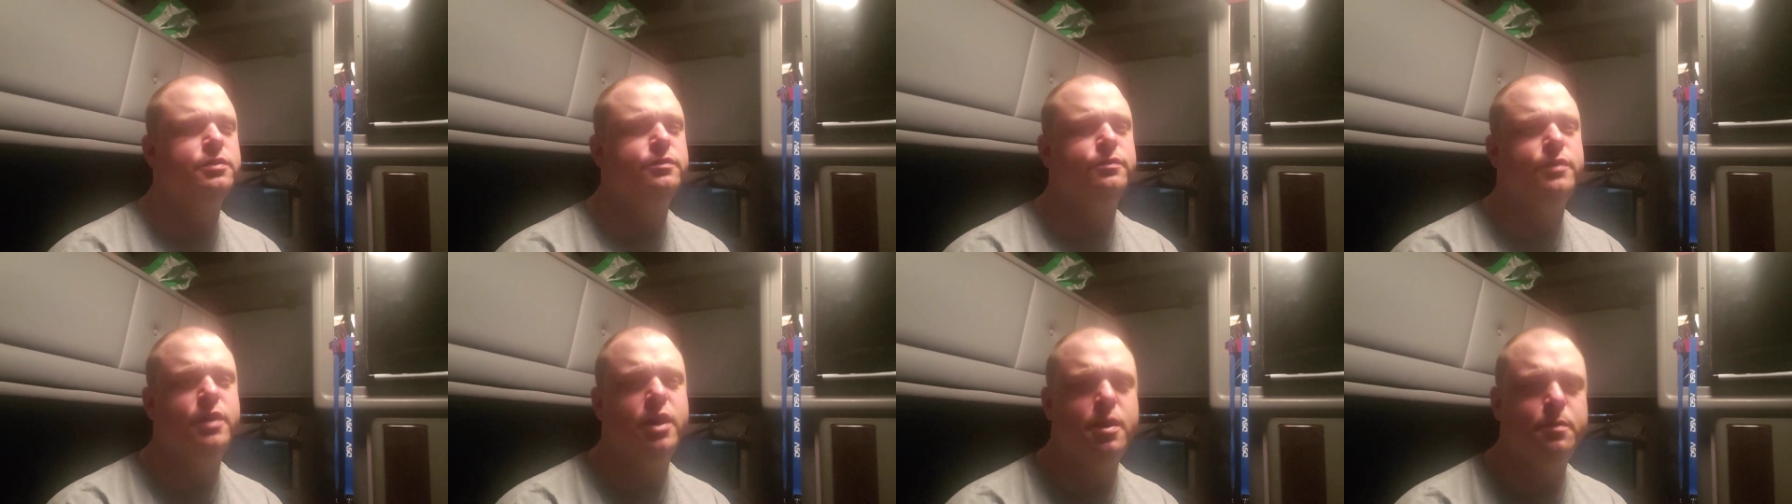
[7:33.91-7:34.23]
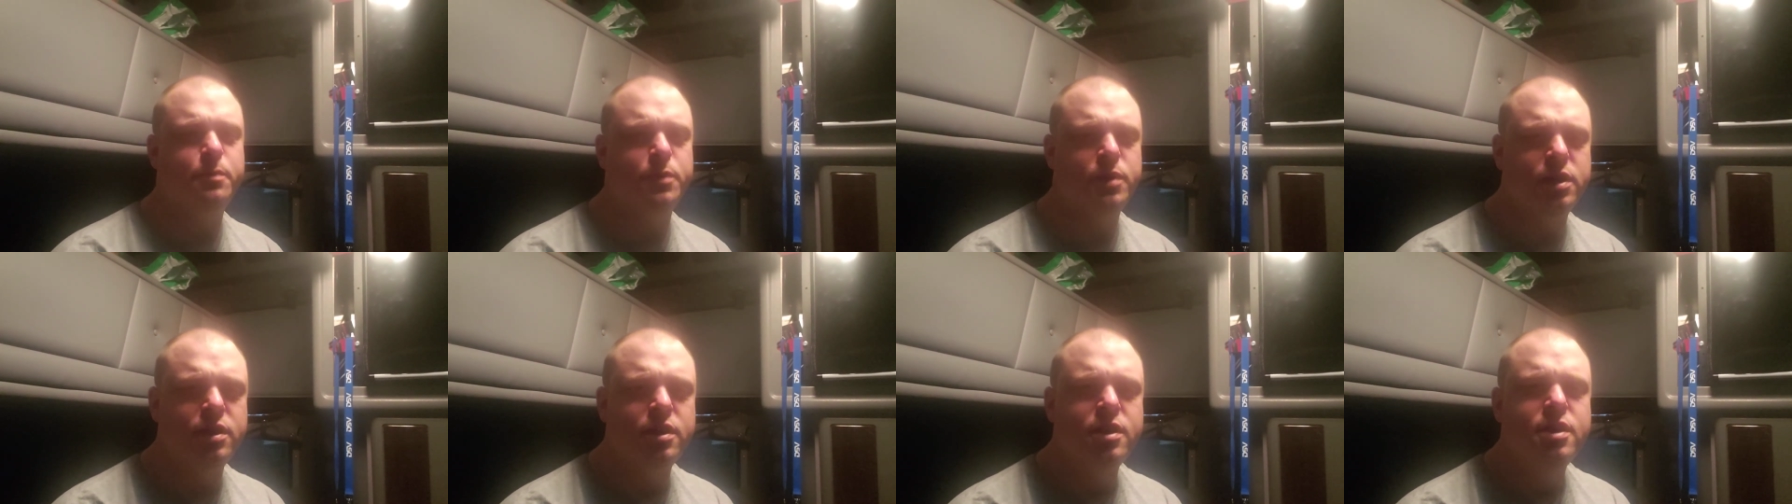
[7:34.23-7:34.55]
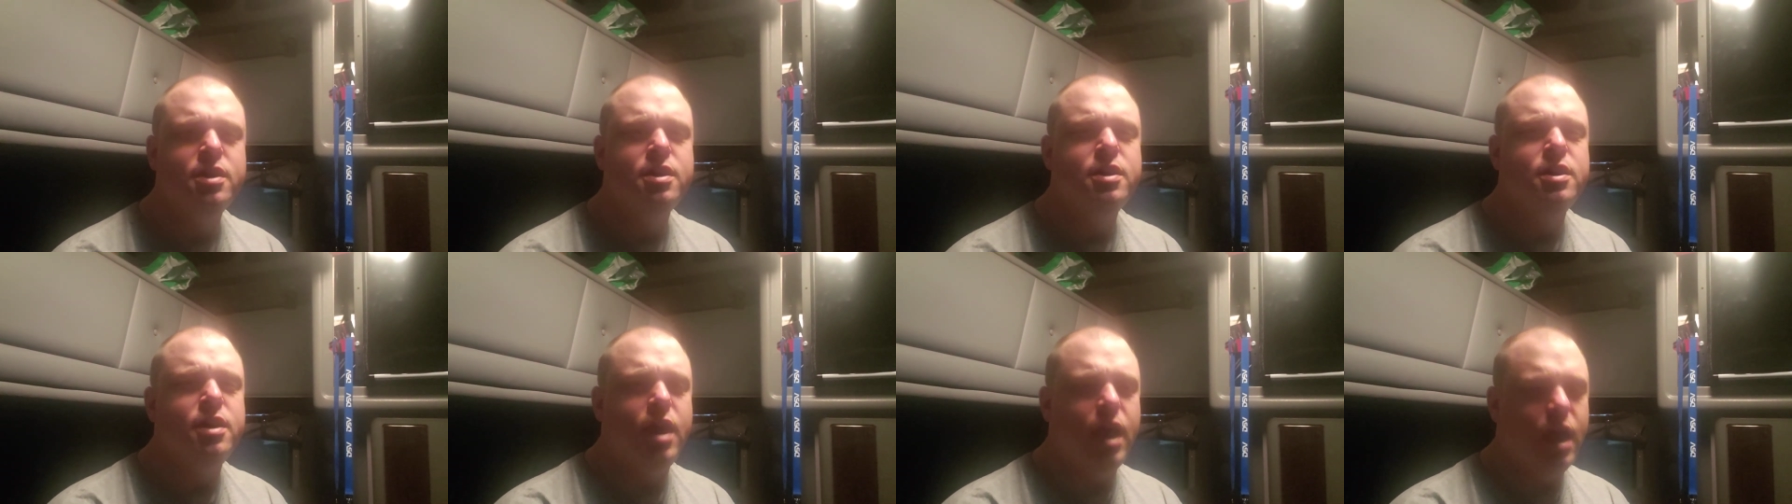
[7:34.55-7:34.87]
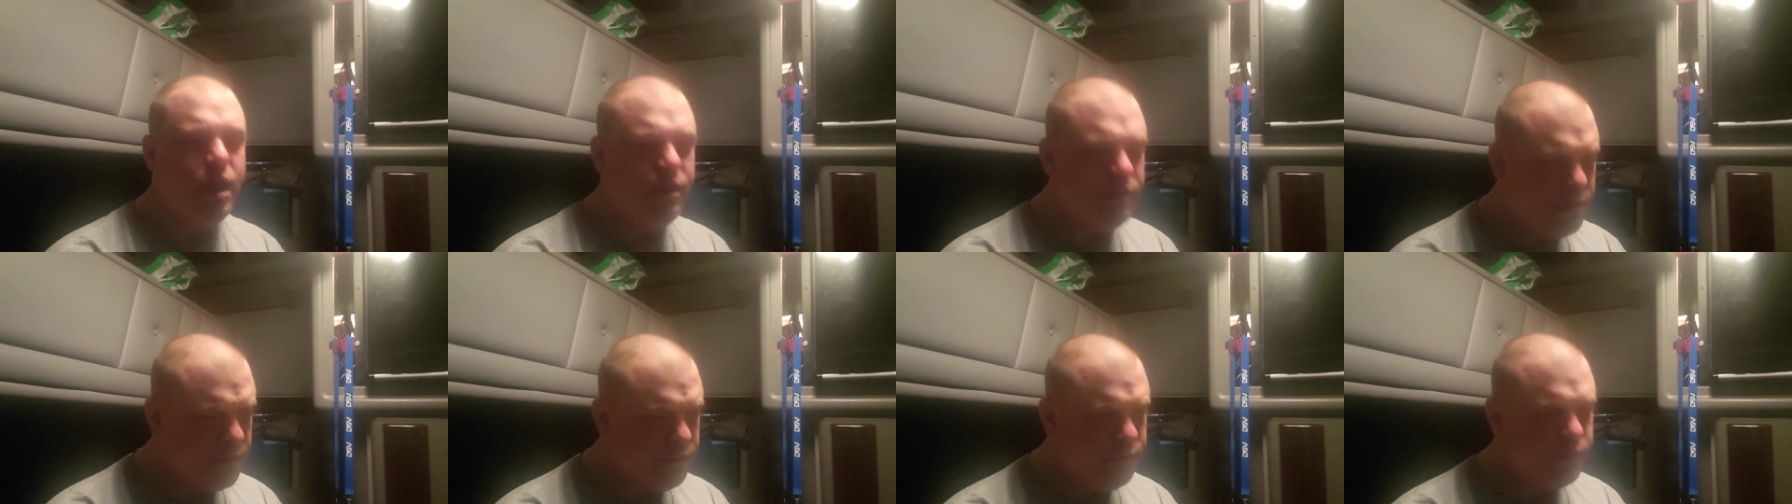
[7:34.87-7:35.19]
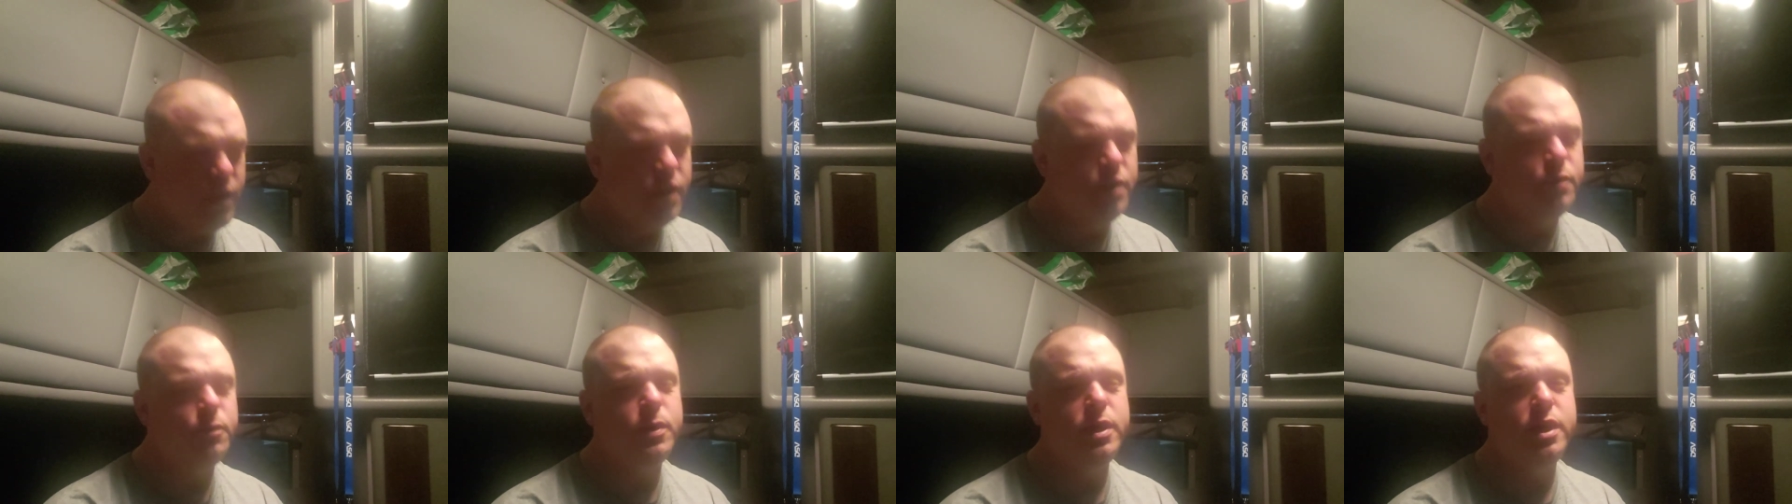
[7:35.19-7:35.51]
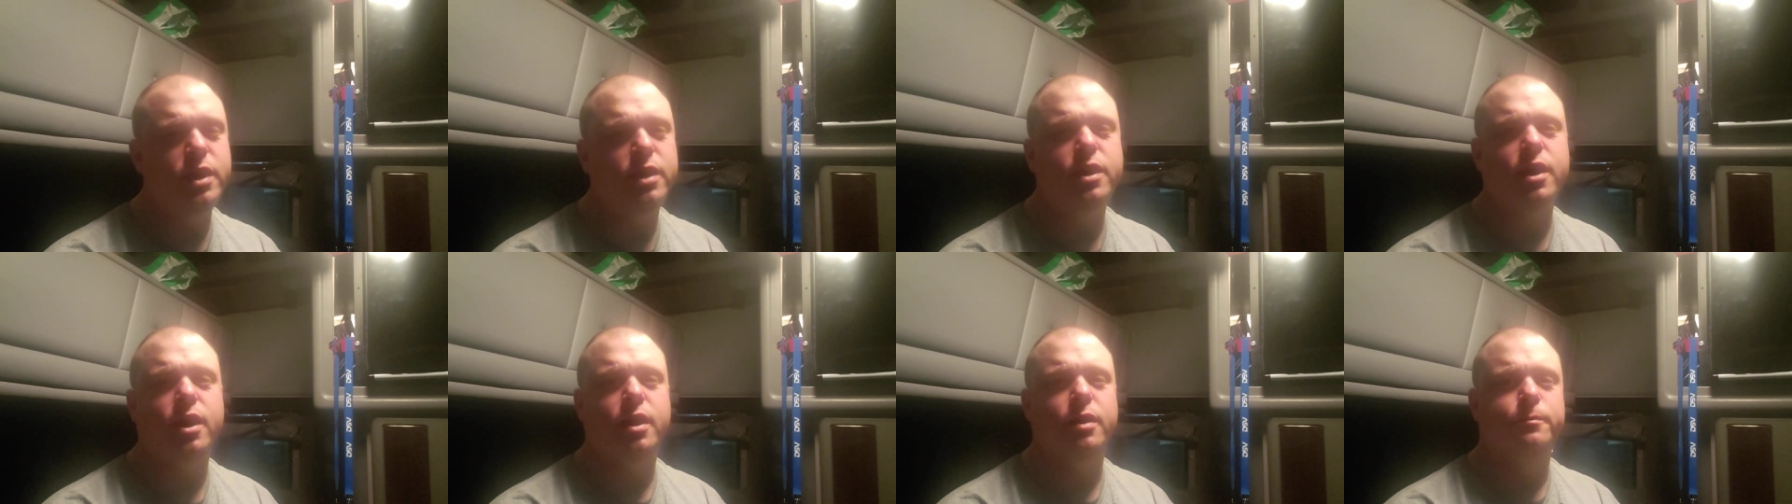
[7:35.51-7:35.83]
and family, having a fun
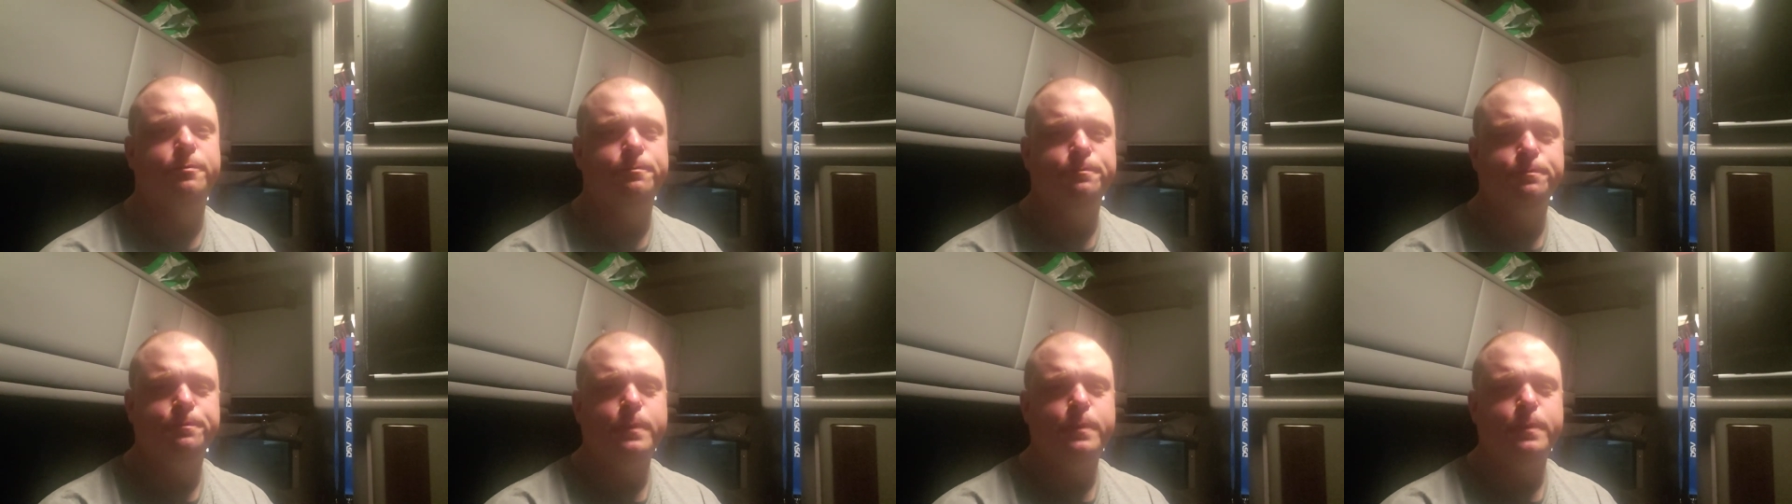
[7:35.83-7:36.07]
weekend.